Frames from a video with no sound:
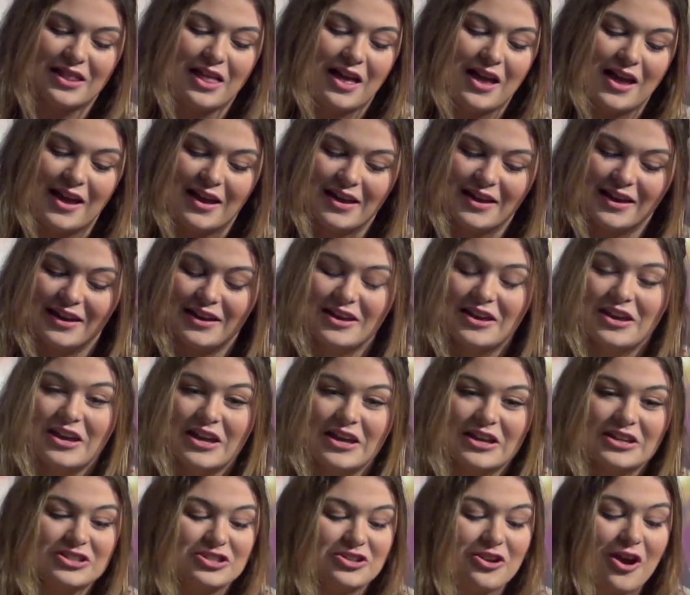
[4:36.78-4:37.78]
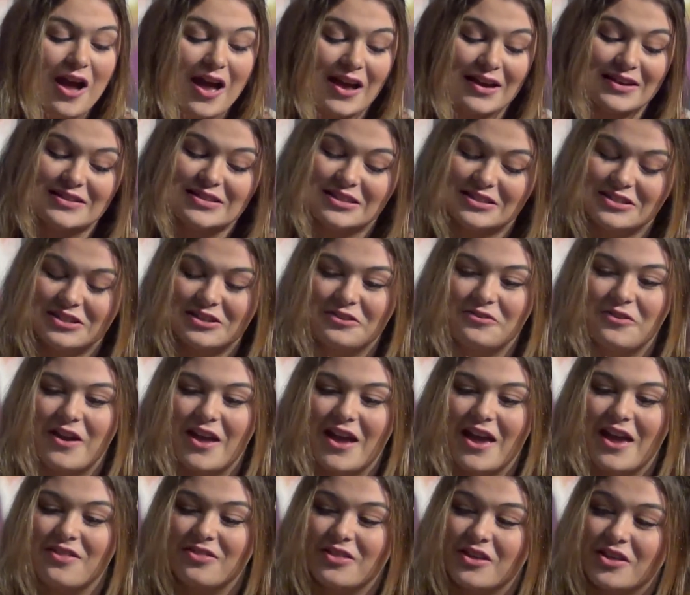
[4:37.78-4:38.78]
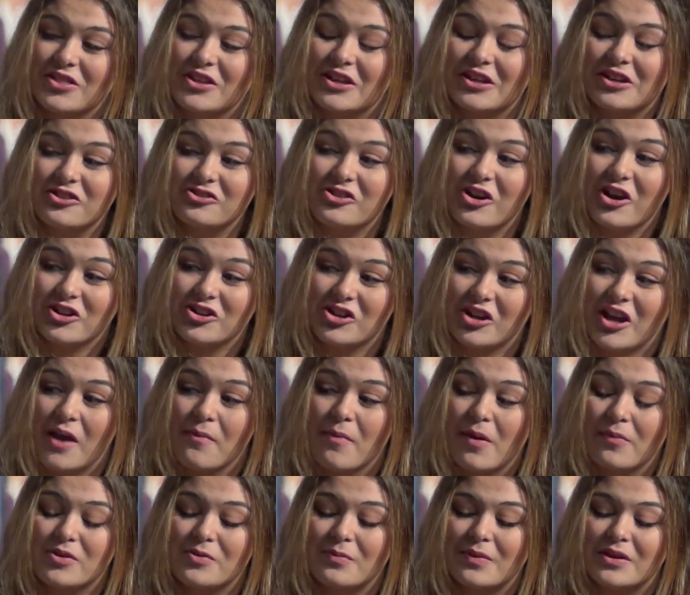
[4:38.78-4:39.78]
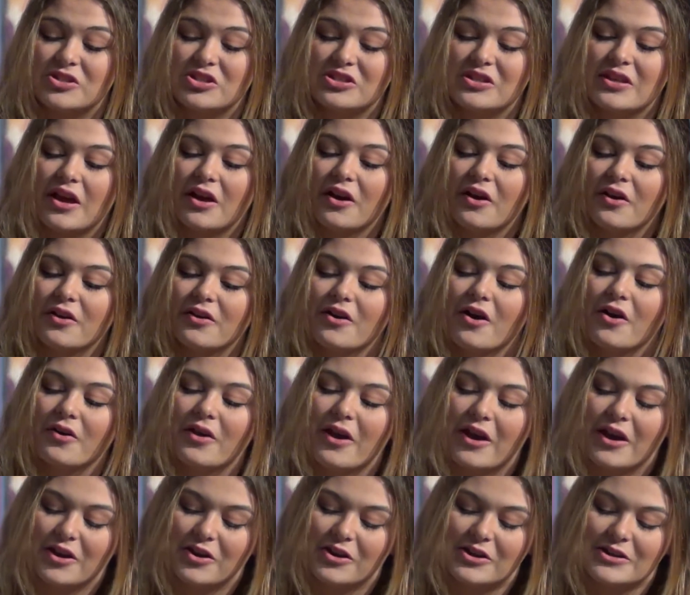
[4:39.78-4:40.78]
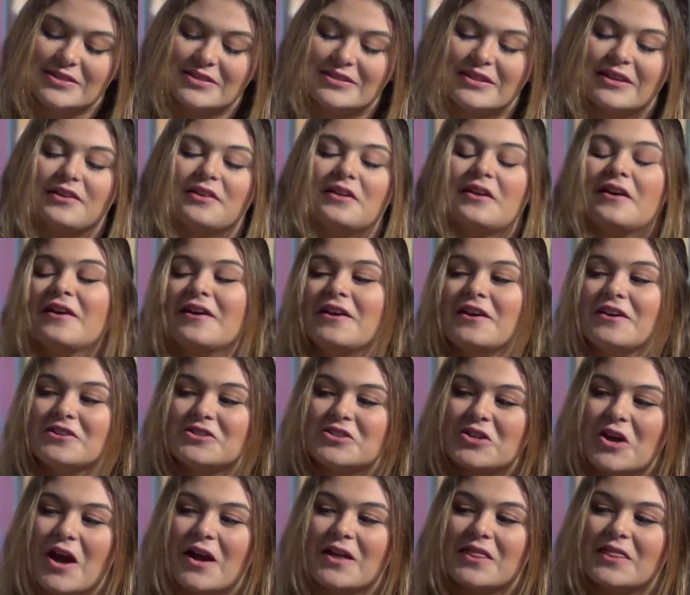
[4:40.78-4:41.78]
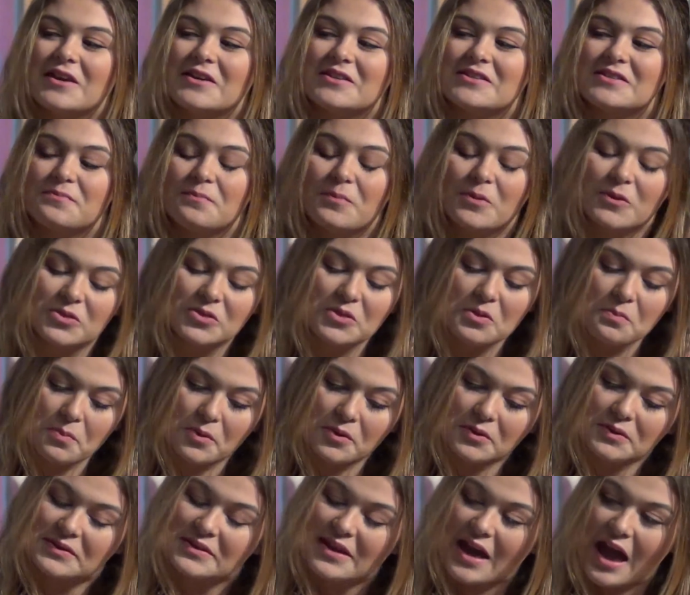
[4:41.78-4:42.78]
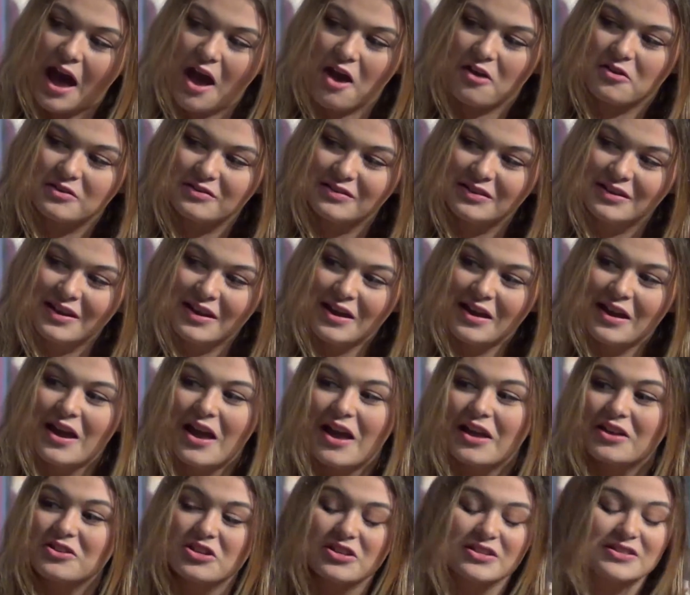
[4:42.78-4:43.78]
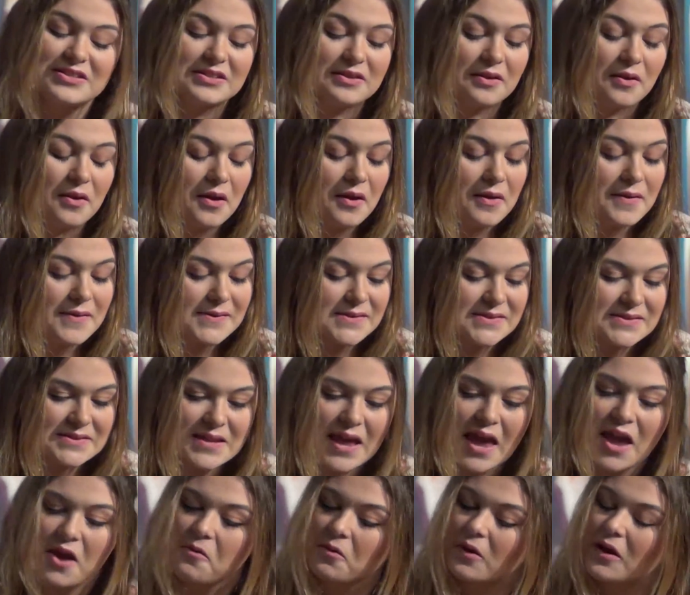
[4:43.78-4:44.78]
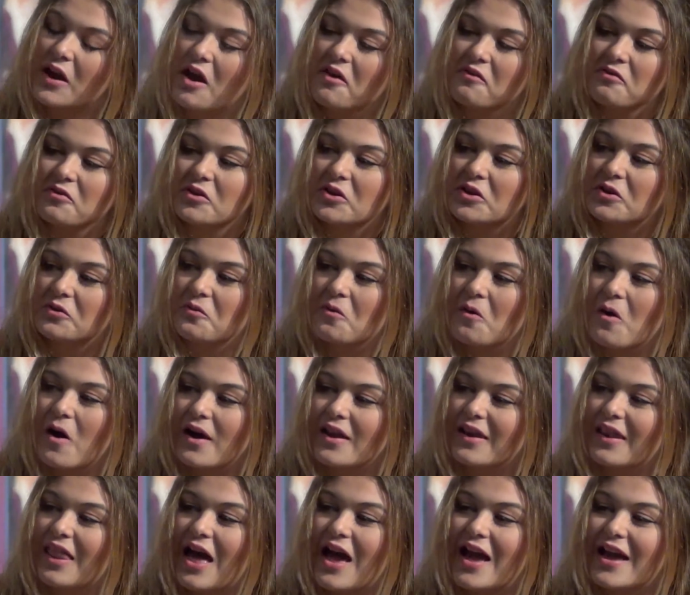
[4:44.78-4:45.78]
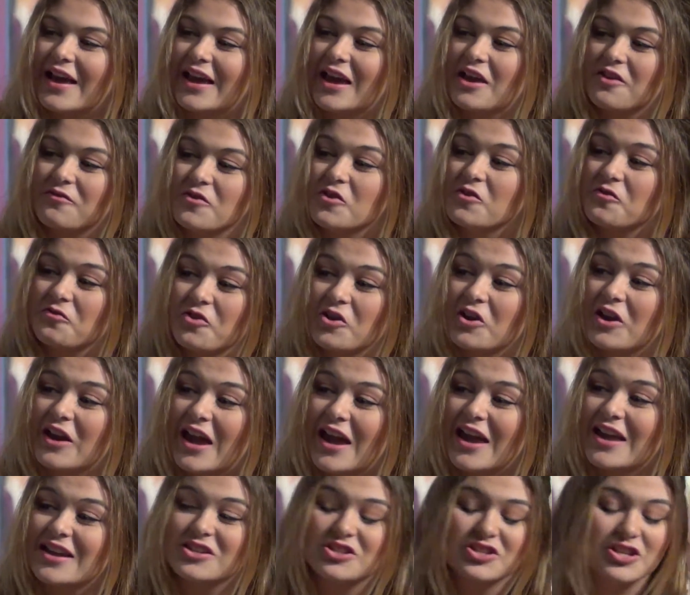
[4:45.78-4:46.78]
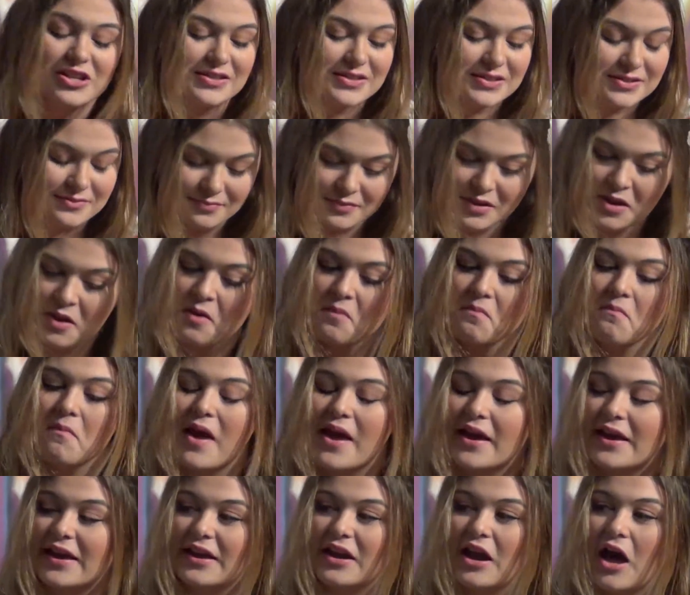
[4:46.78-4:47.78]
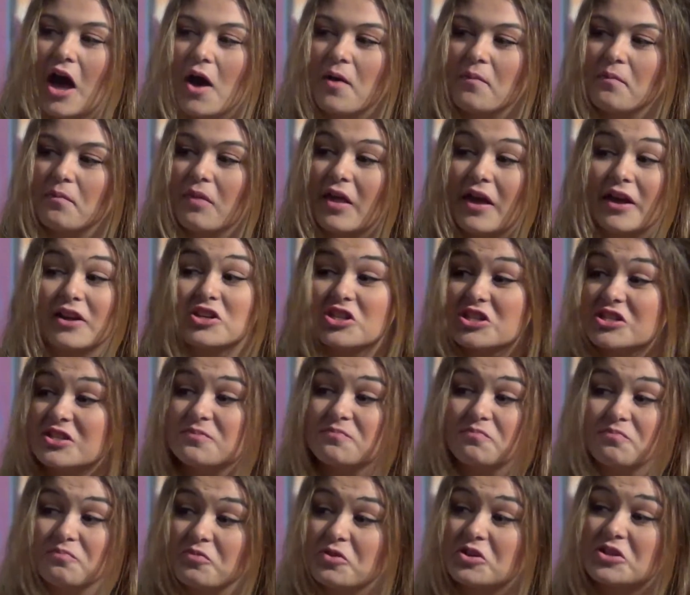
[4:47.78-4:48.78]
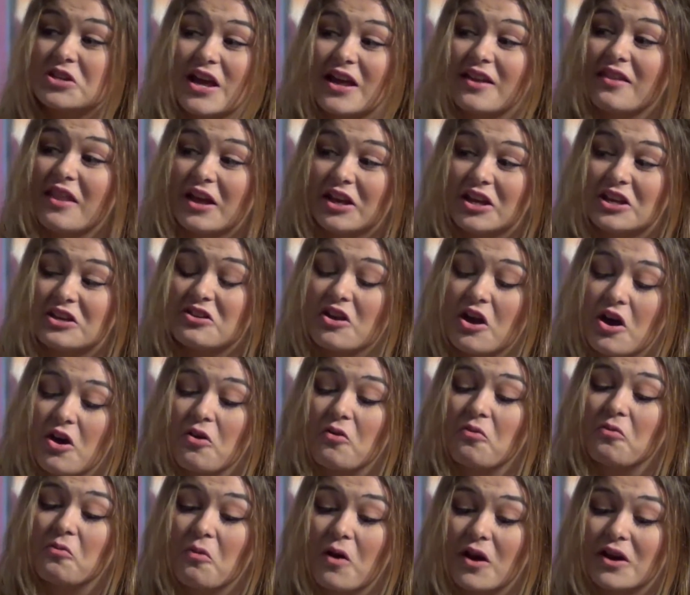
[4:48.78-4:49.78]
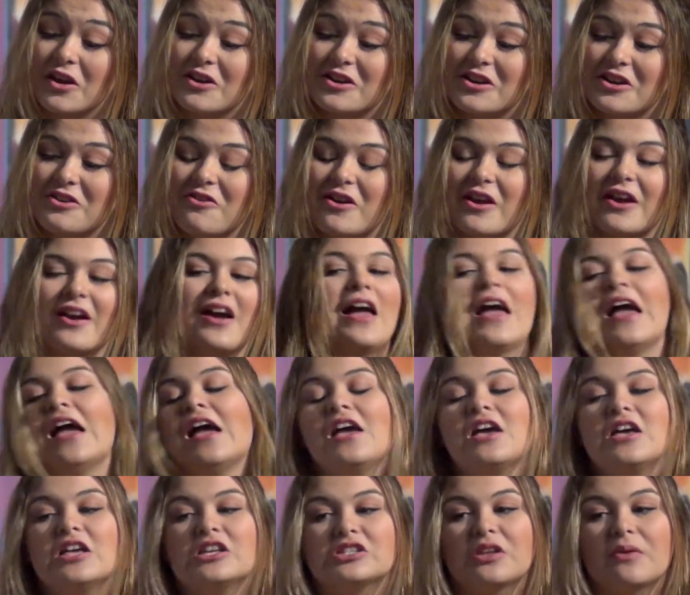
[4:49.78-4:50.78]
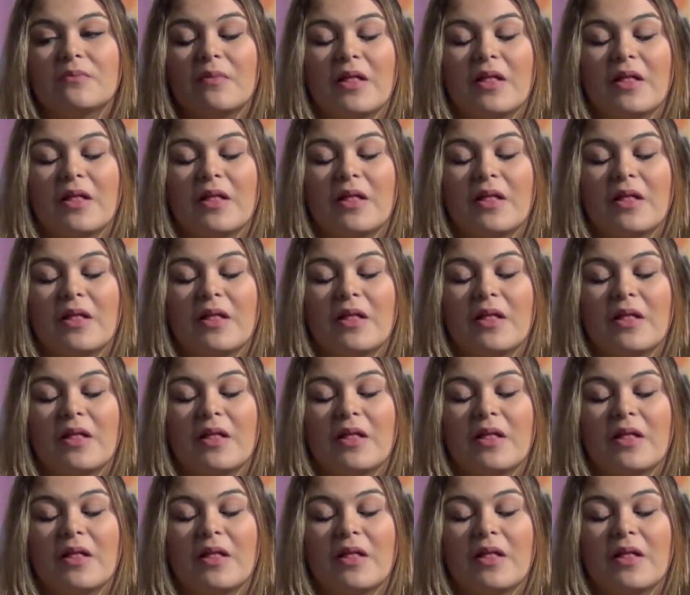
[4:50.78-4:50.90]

like trying to do it, and the theater director came up to me and she's like, okay, Kristin, try this. Put the book down and just say whatever you want. Like, if you forget, just make it up. Like, just pretend like you know what you're doing. So